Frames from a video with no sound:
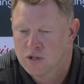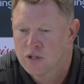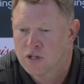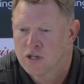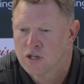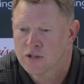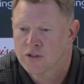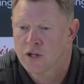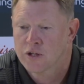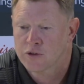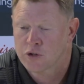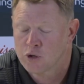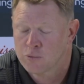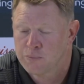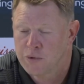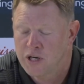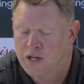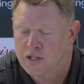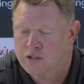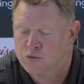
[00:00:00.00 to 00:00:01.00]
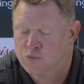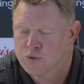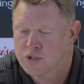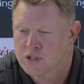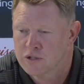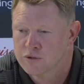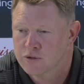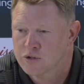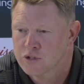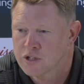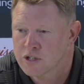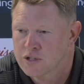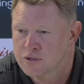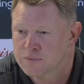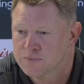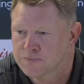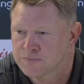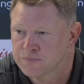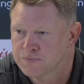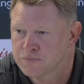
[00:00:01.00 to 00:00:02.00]
I thought their backs ran great.
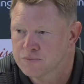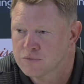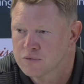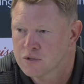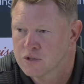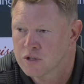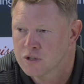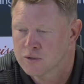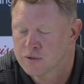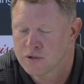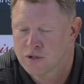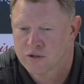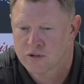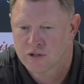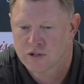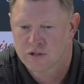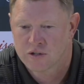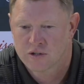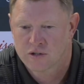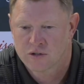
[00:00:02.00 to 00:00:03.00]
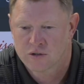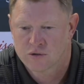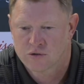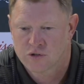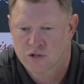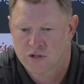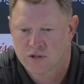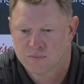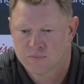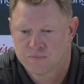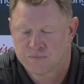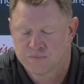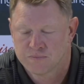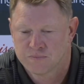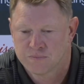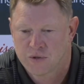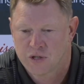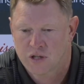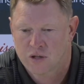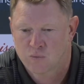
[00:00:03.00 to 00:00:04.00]
I thought they did a good job
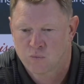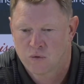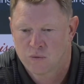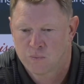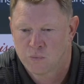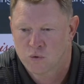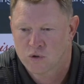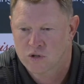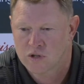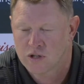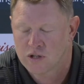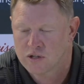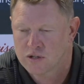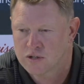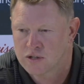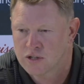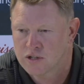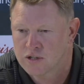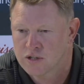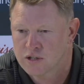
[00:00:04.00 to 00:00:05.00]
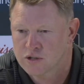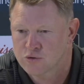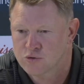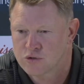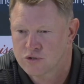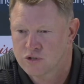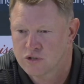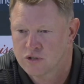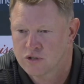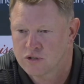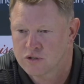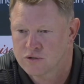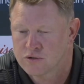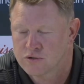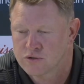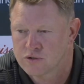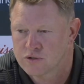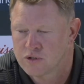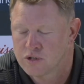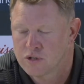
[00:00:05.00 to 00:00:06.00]
making one more cut and getting extra
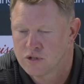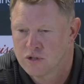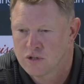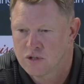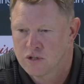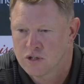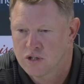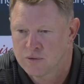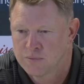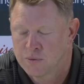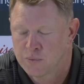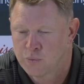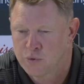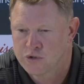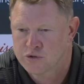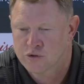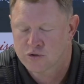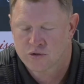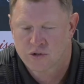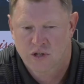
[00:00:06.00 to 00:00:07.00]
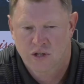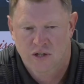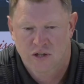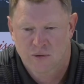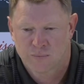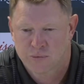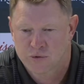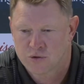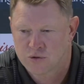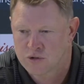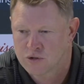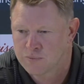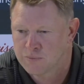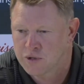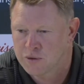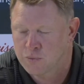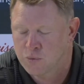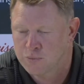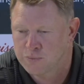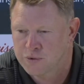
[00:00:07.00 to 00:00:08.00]
yards. But we certainly had opportunity to
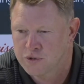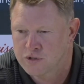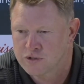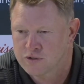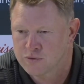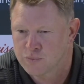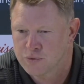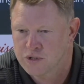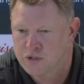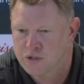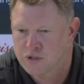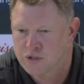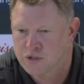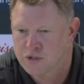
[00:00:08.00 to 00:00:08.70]
make more plays than we did.